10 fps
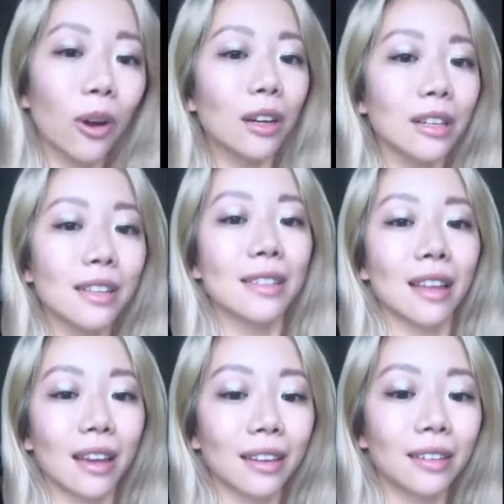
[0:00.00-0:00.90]
because
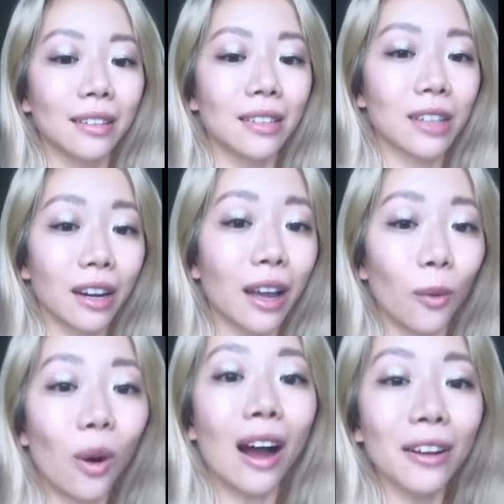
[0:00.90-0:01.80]
like it's gonna get
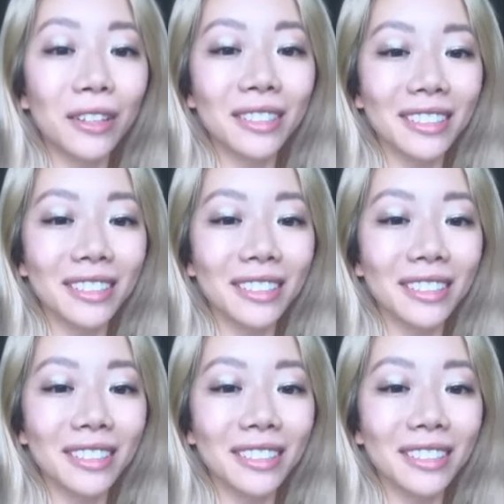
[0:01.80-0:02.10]
wild. Give